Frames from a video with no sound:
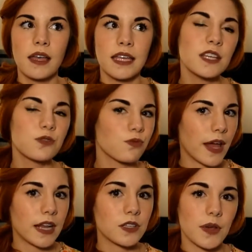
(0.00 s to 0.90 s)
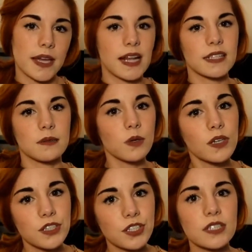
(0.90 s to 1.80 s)
he's read it so I can ask him
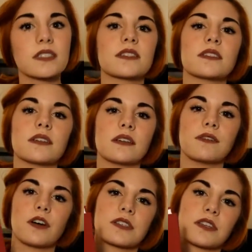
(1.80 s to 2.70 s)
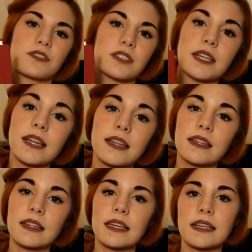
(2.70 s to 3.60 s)
questions as far as
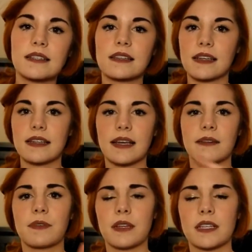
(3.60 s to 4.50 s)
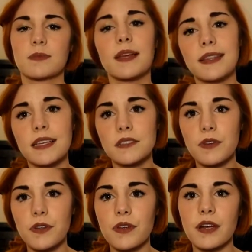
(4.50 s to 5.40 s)
understanding things, and he can explain things
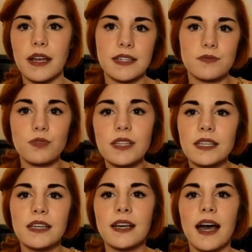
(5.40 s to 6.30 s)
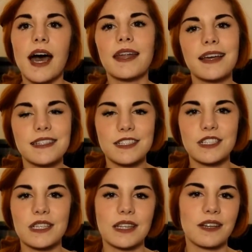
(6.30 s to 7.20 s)
further, and it's really a nice
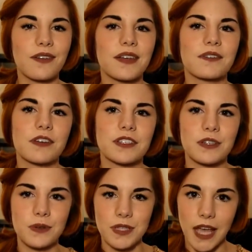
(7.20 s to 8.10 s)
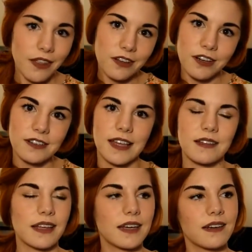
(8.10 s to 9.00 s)
just little thing for us to do together, that
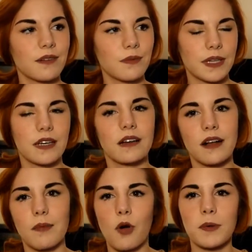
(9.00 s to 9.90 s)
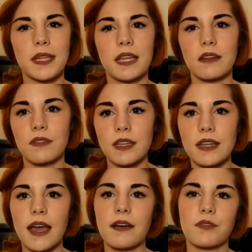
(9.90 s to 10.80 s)
like we come home at the end of the
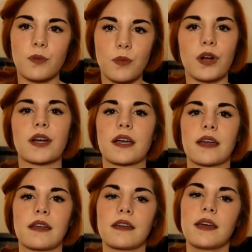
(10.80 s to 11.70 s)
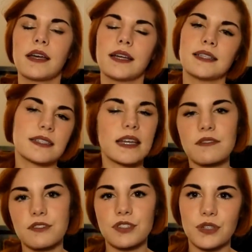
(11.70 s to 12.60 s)
day after work, and instead
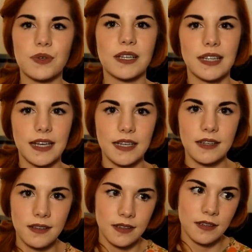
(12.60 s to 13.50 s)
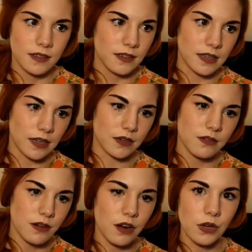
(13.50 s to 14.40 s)
of just doing like, you know,
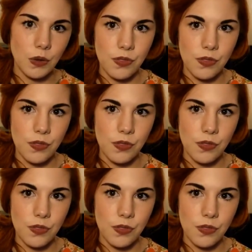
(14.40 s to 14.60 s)
our own